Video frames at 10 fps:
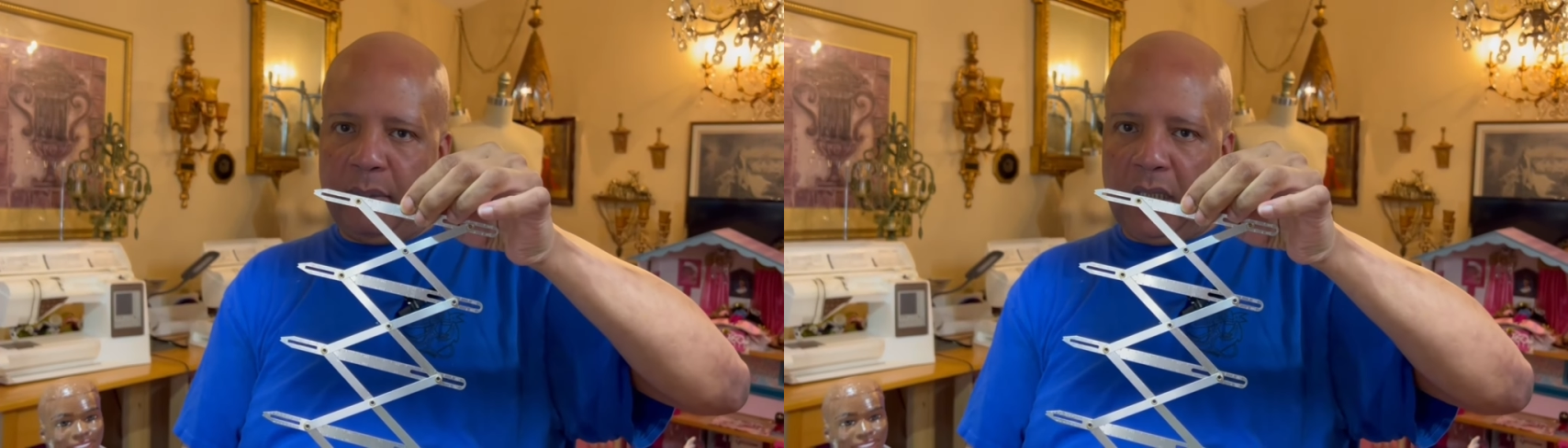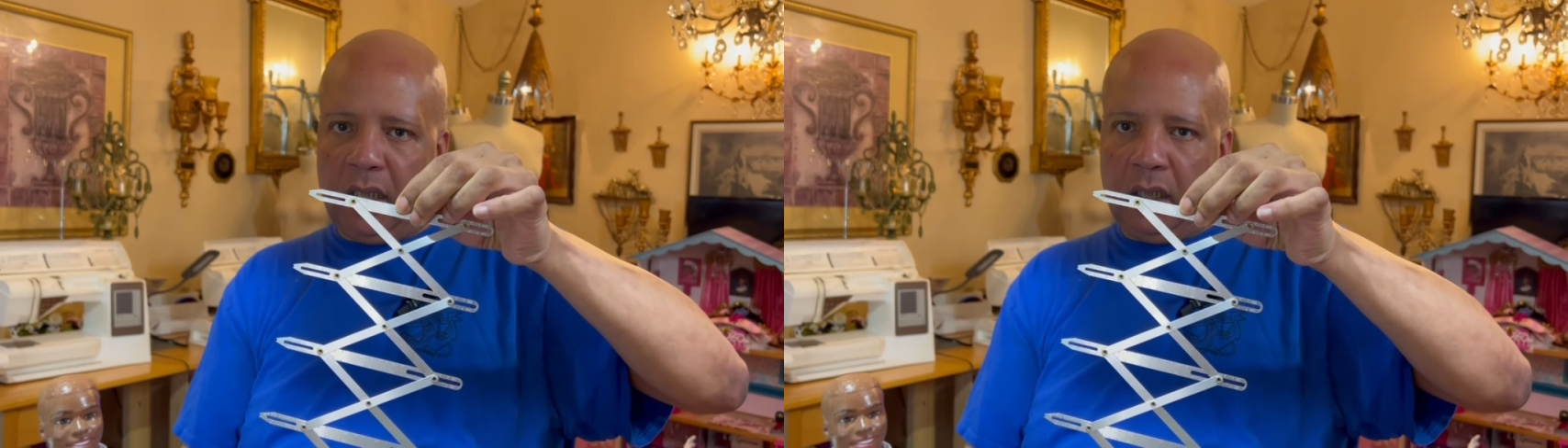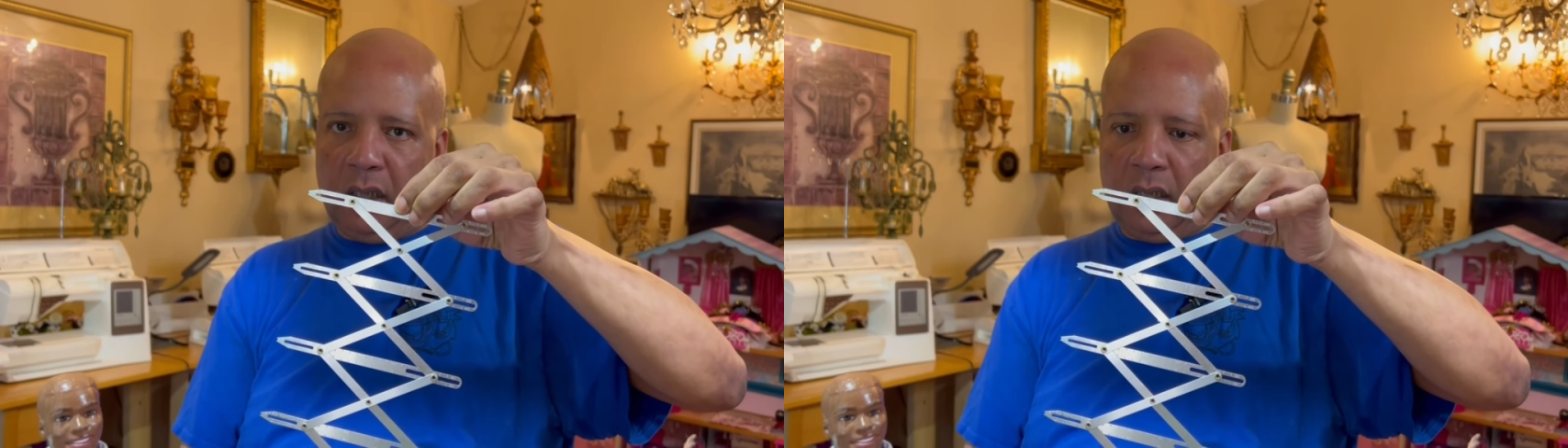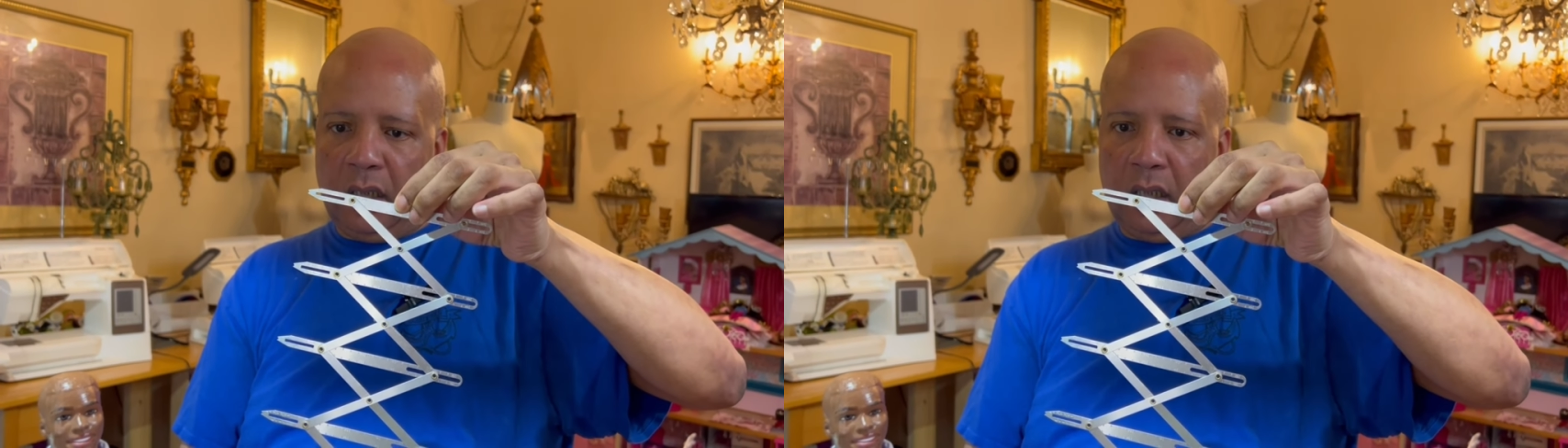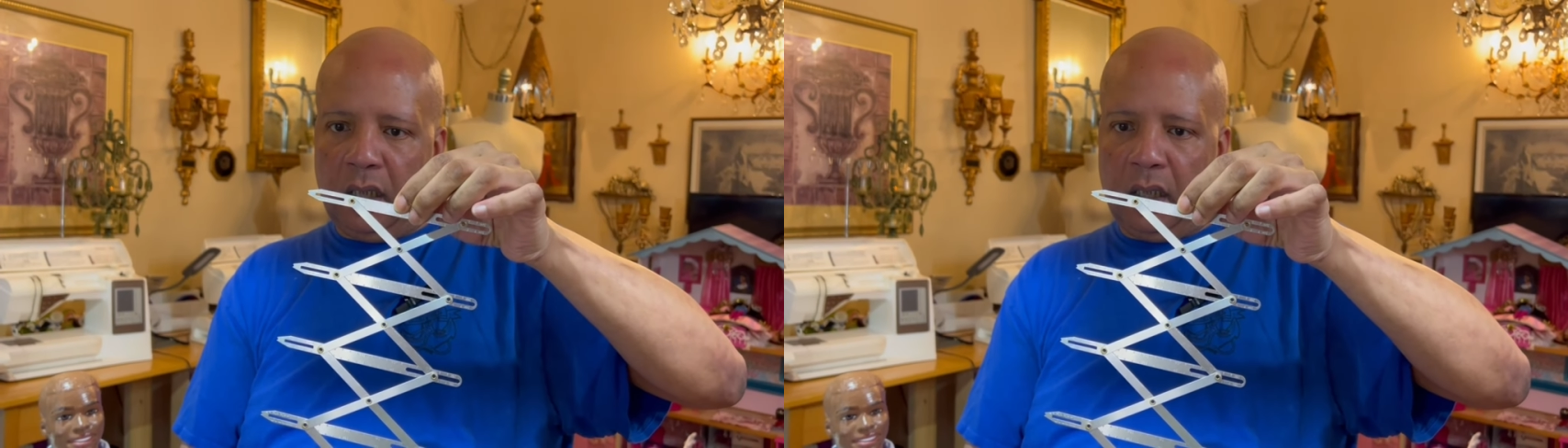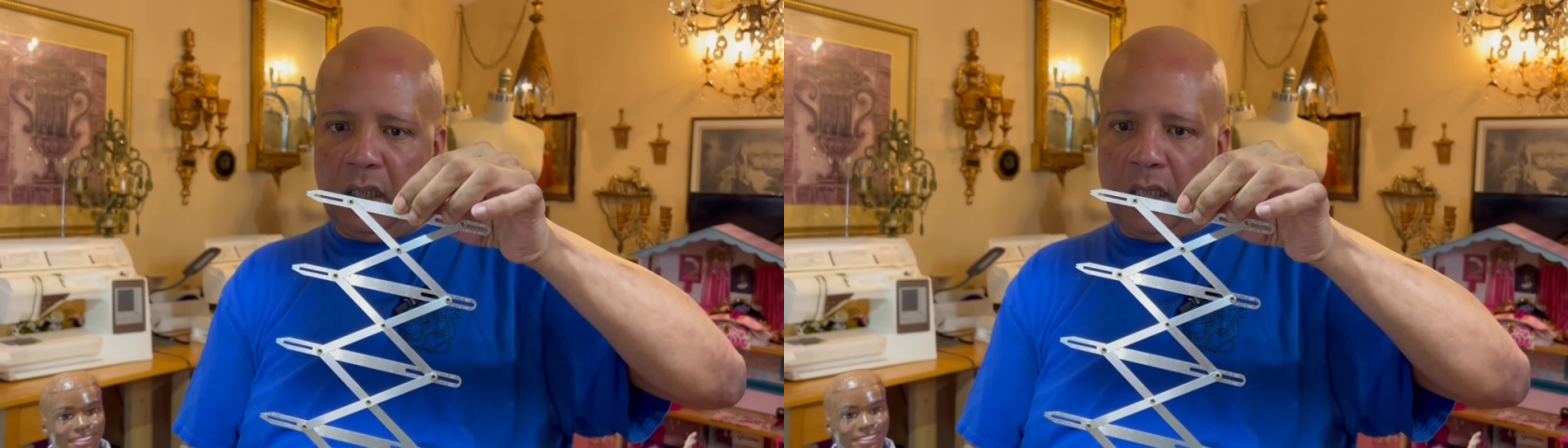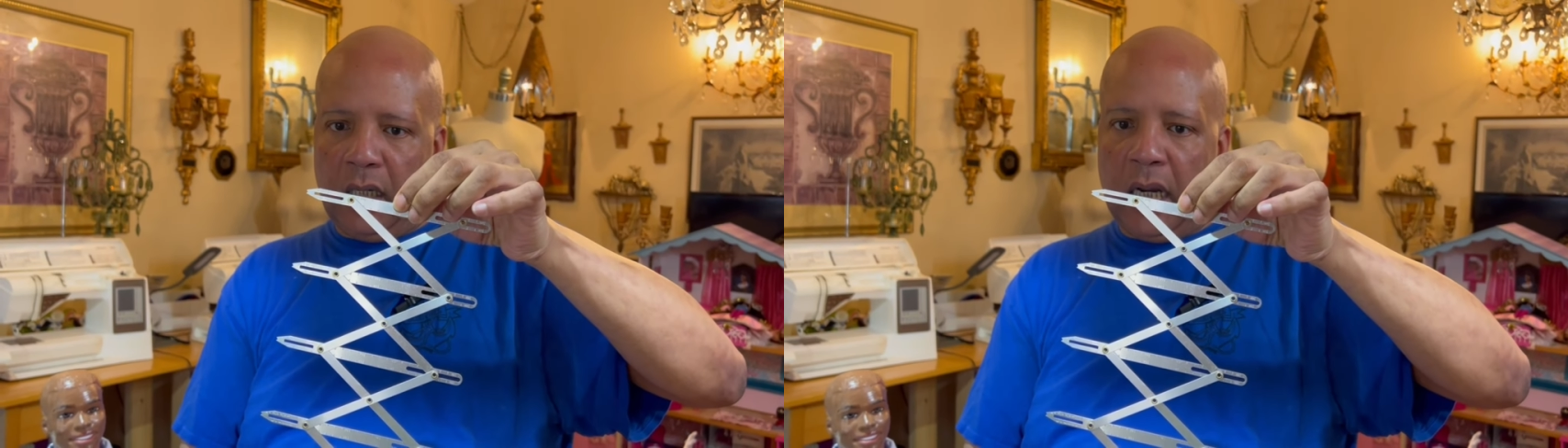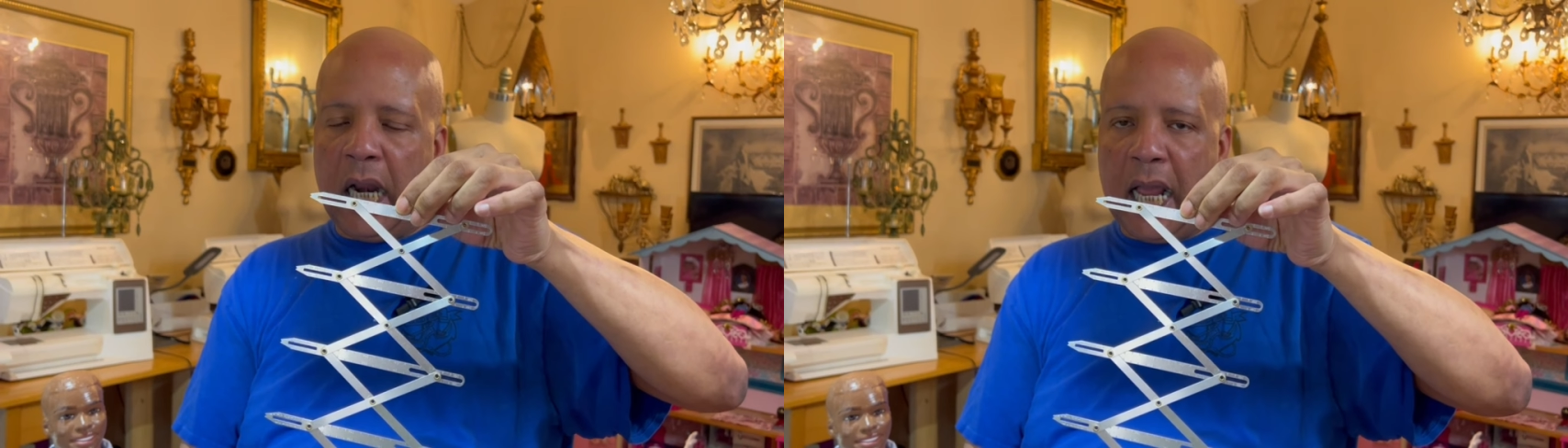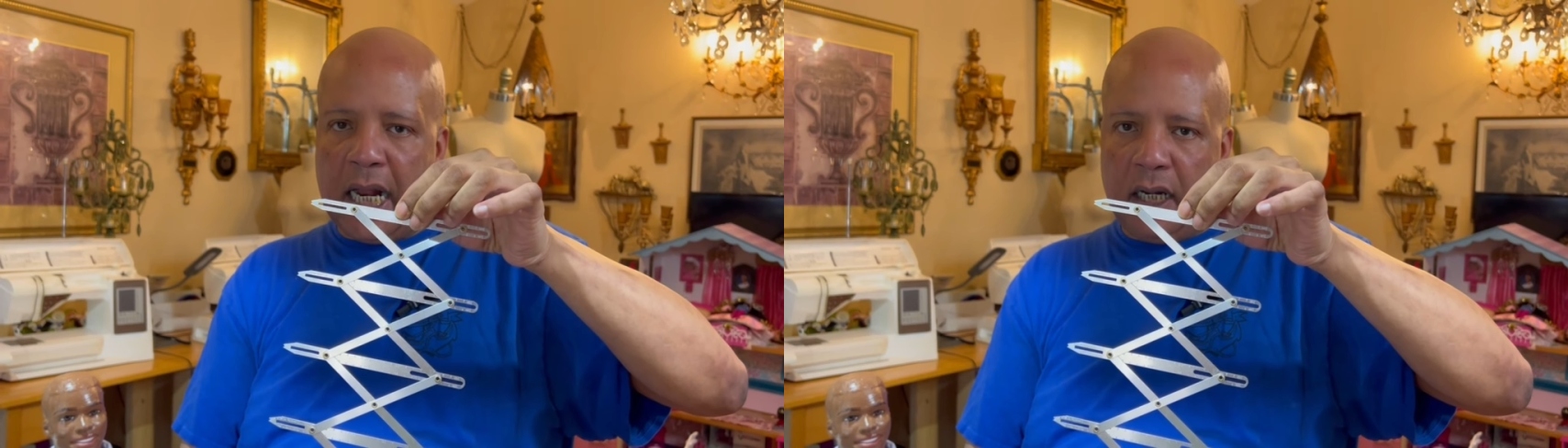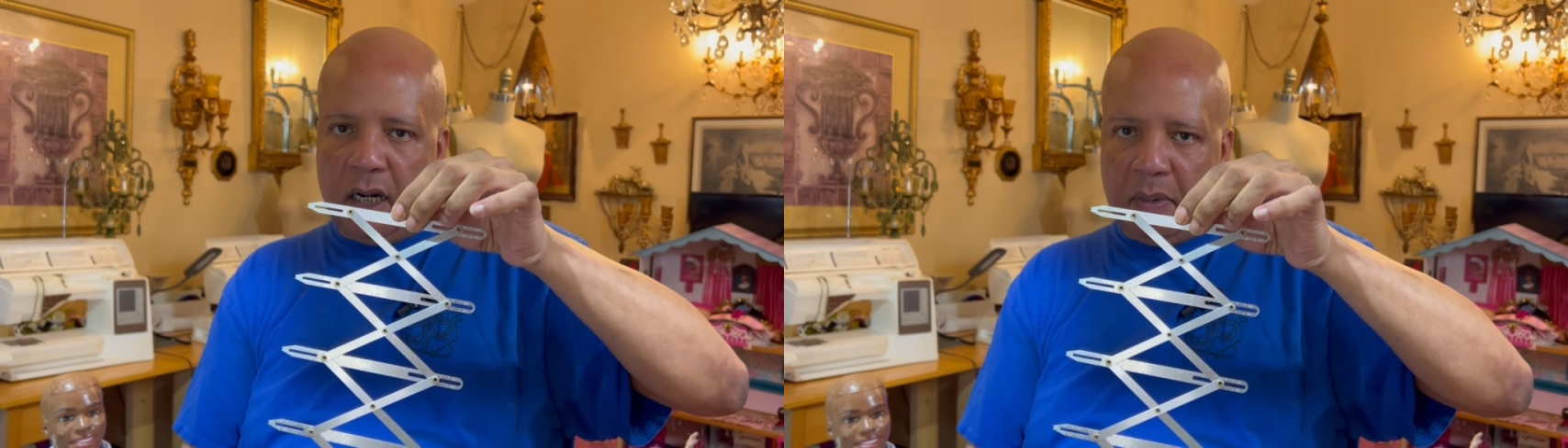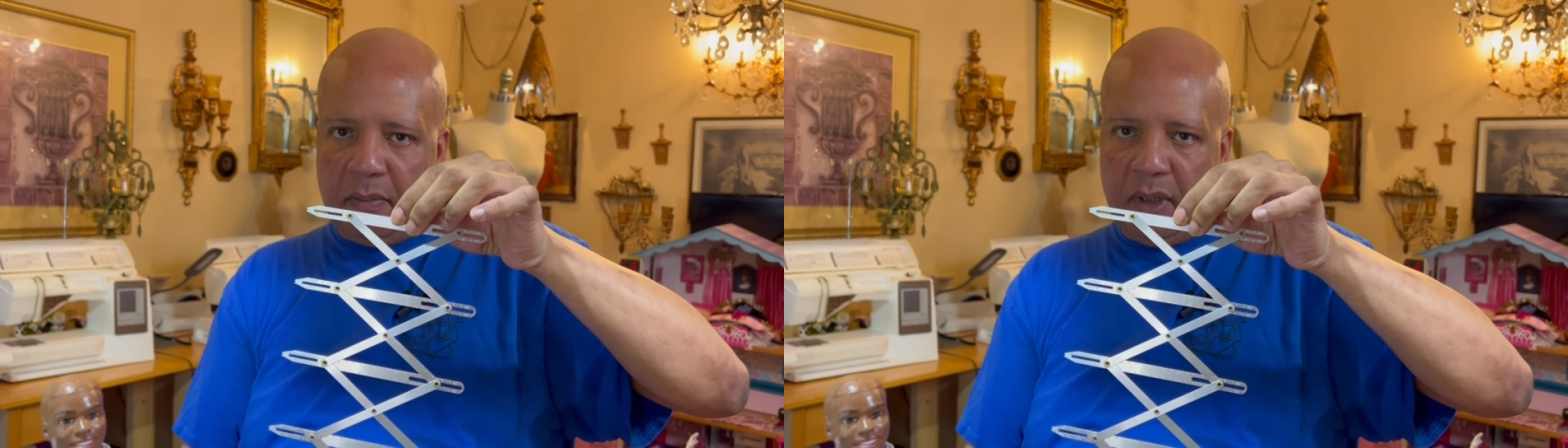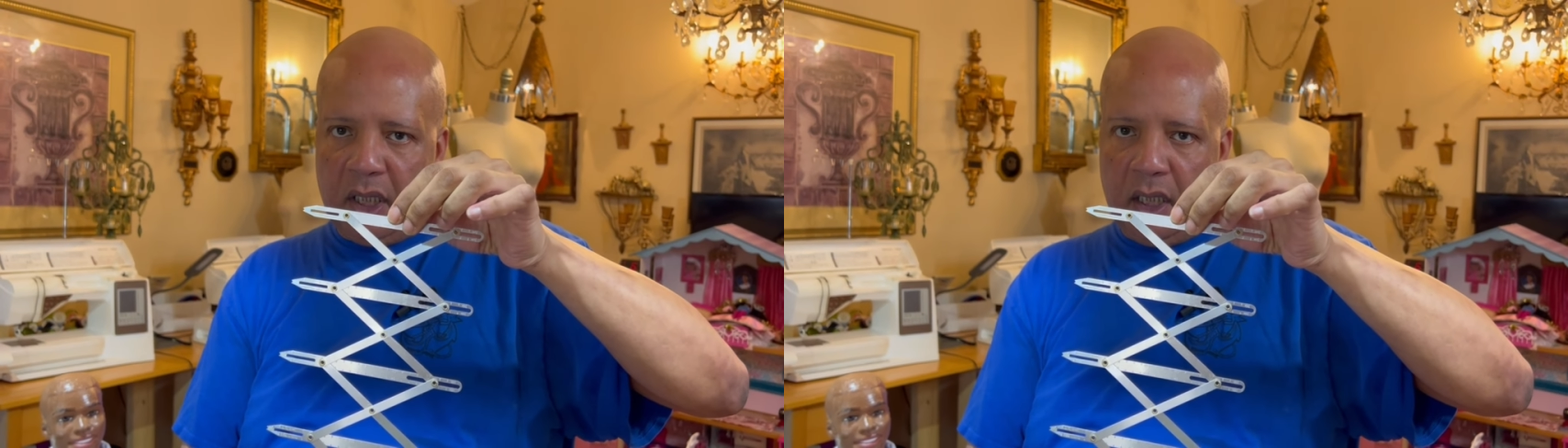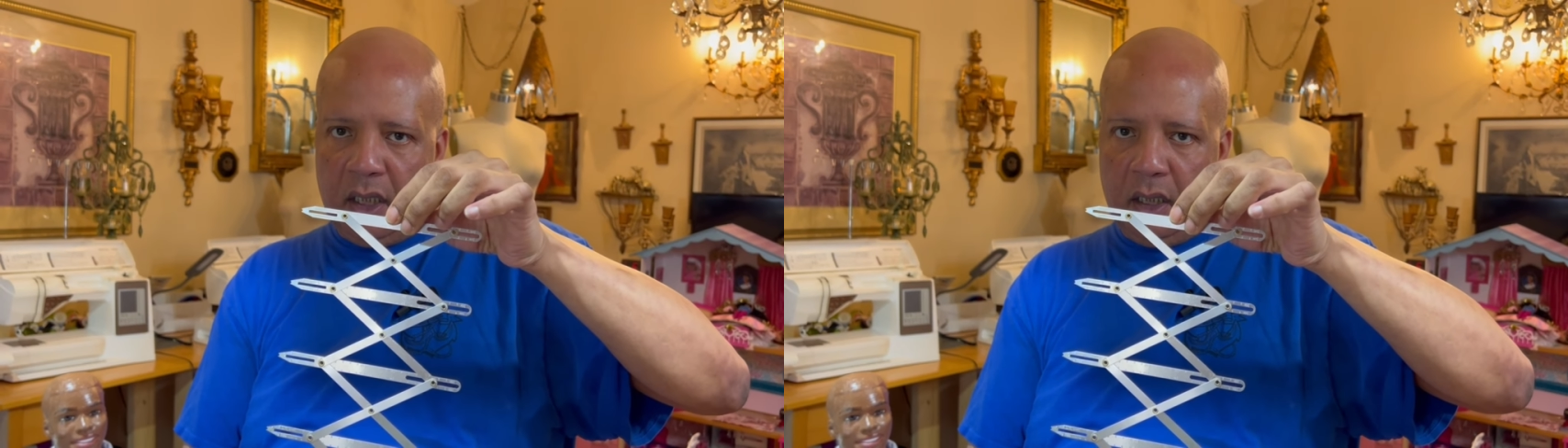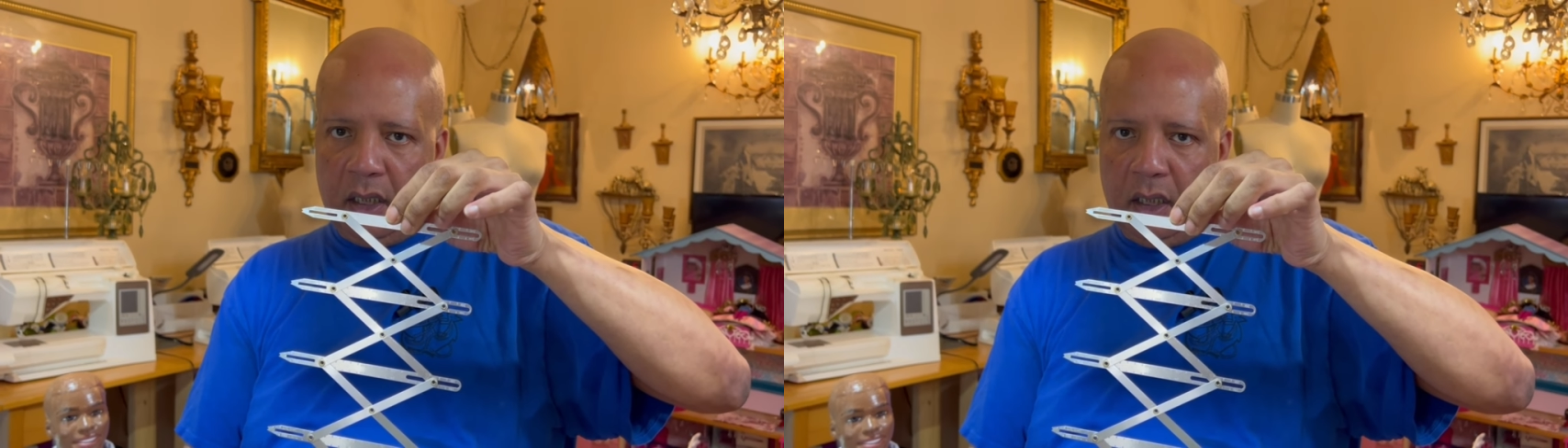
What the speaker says: me and lining up a button